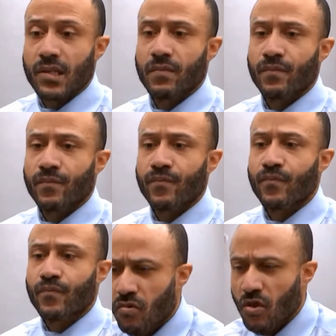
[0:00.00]
There's been
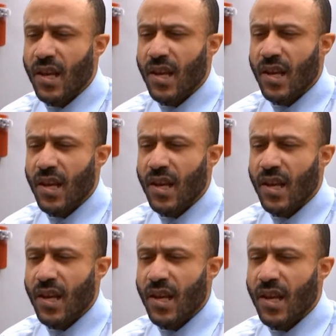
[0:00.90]
threats, hate
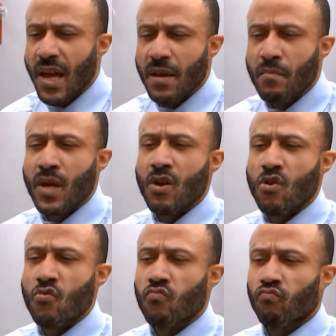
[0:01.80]
mail,
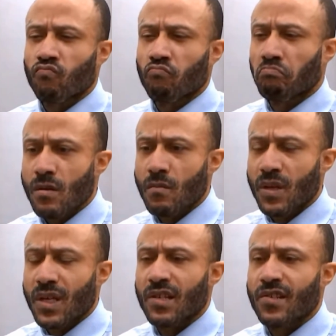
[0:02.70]
because of the
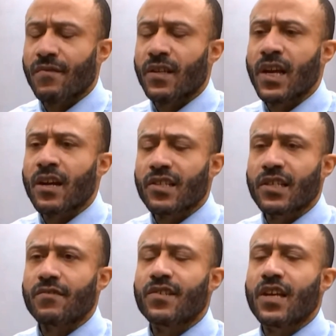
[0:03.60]
narratives that's
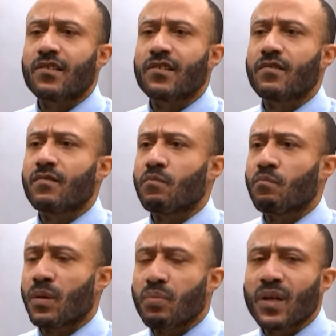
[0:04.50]
been put out there,
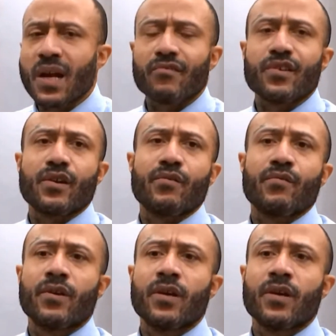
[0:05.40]
the